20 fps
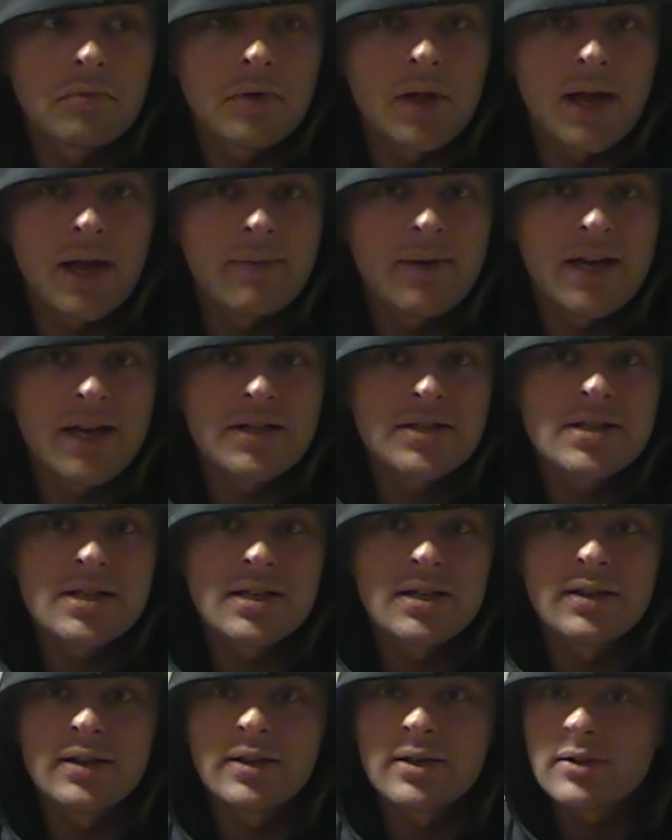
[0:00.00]
I'm
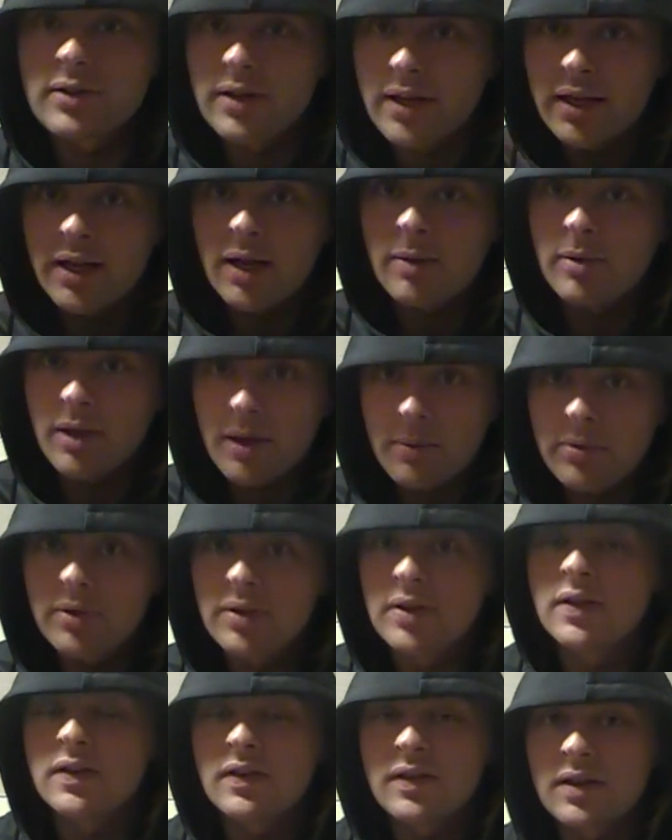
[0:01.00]
actually literally coming up
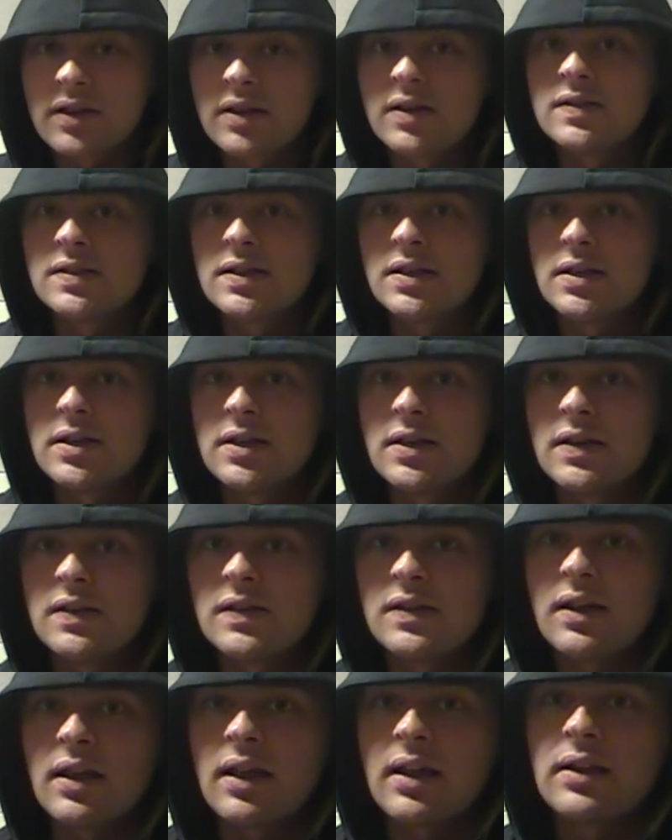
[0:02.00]
with these
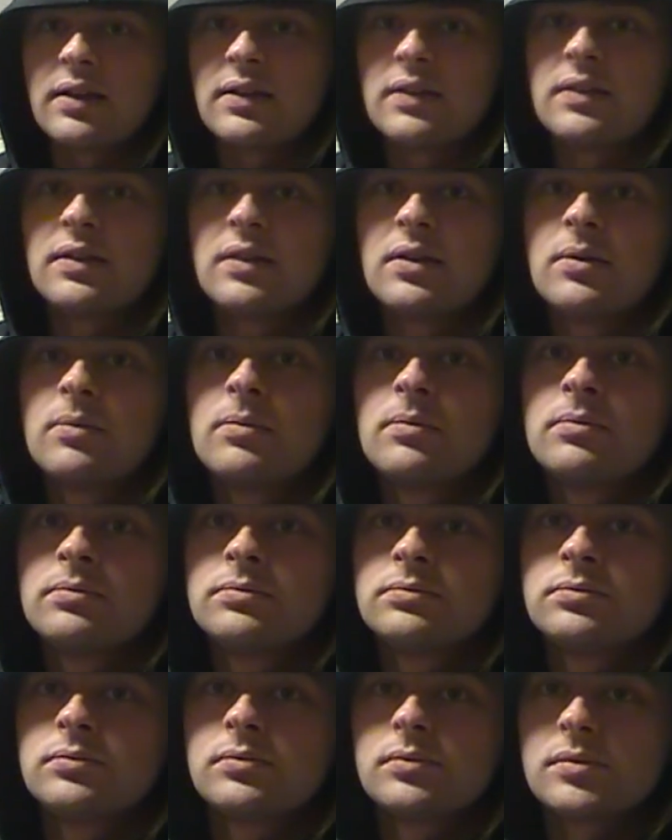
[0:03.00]
ideas as
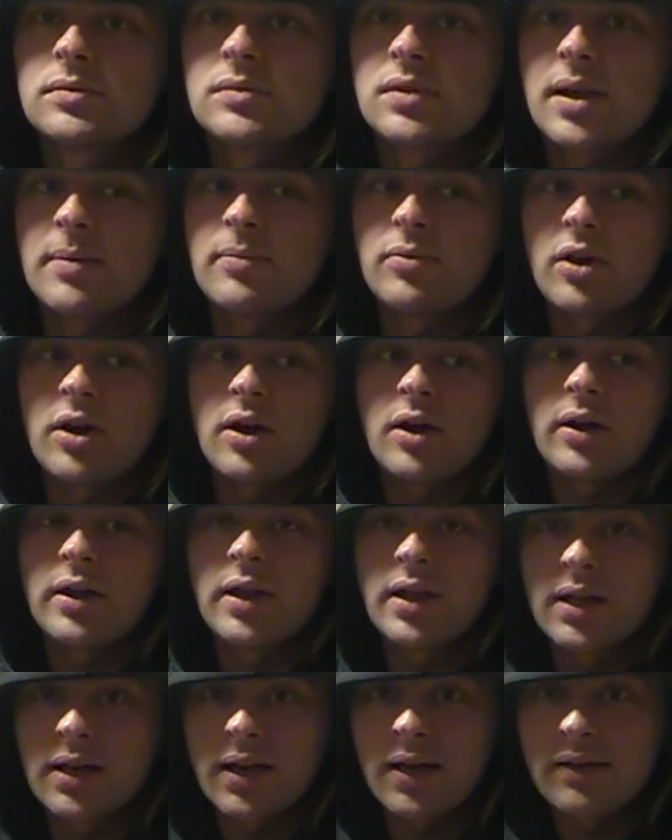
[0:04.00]
I'm
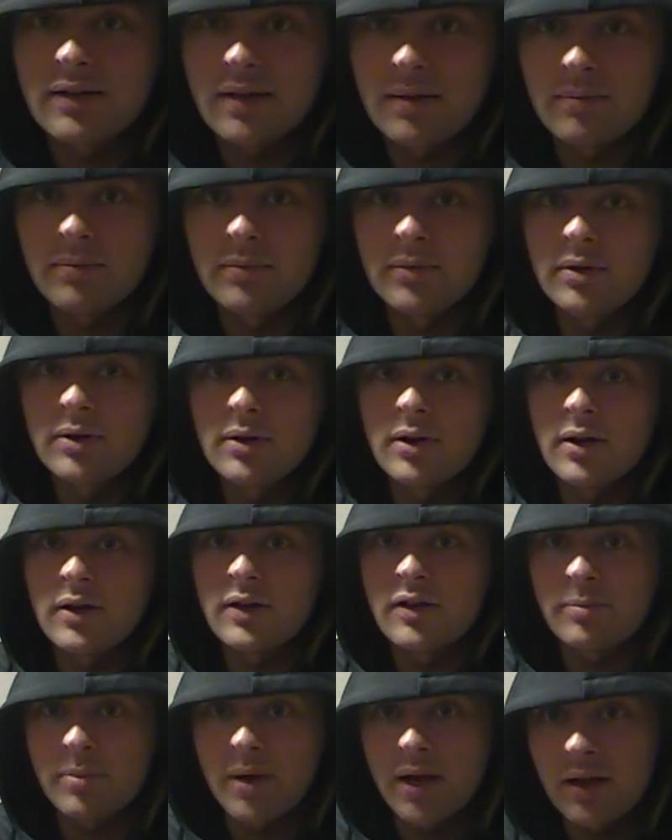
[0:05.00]
talking and as I'm
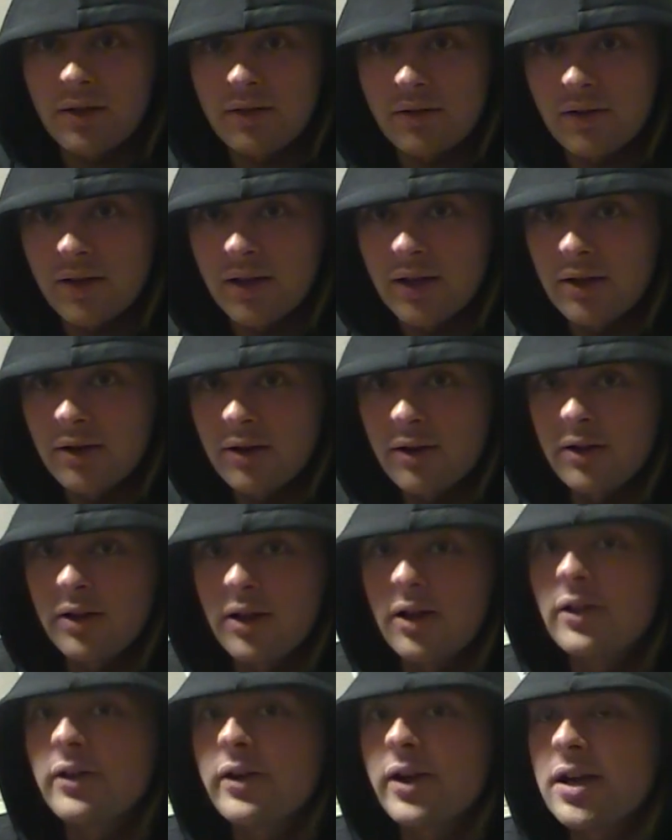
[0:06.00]
on spot. So like
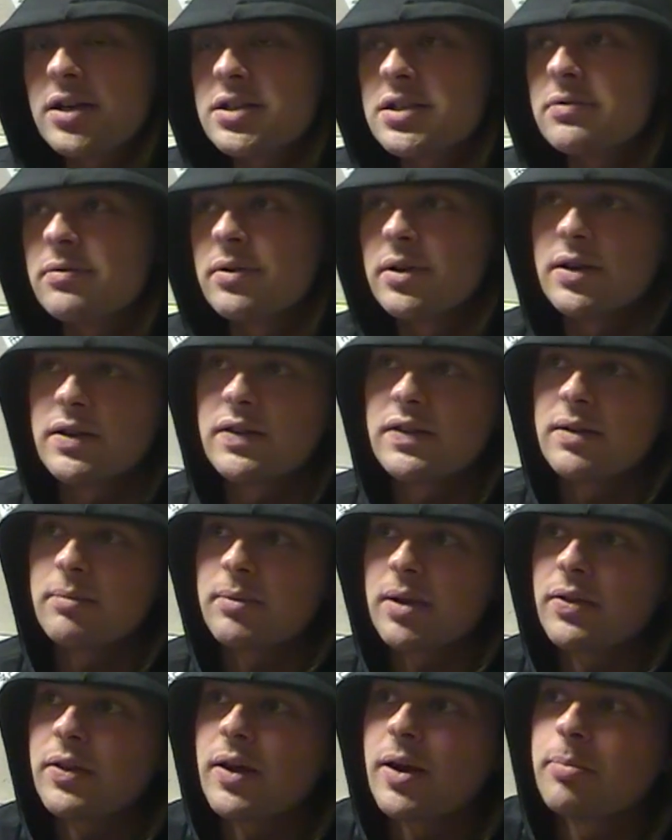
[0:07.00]
y'all are actually witnessing
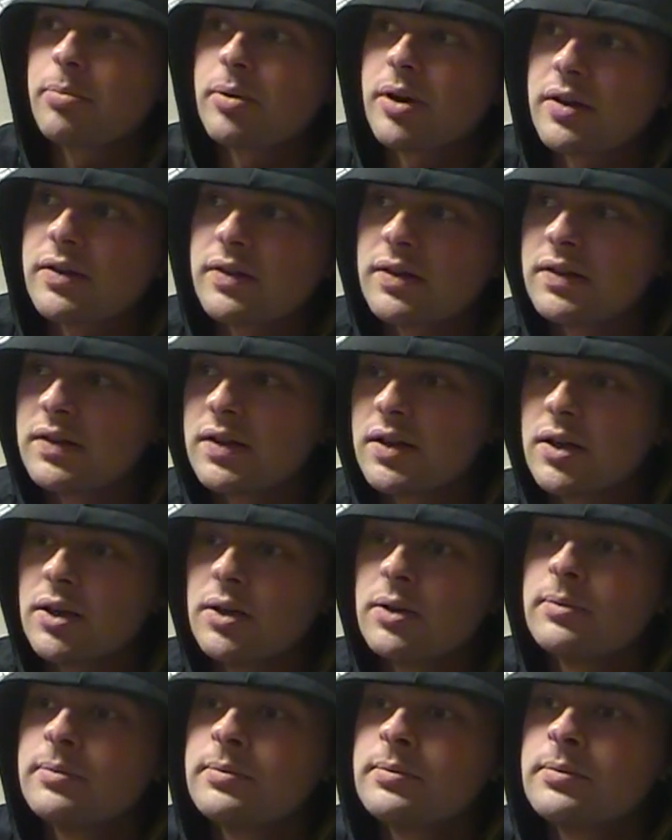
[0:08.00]
my thought process here.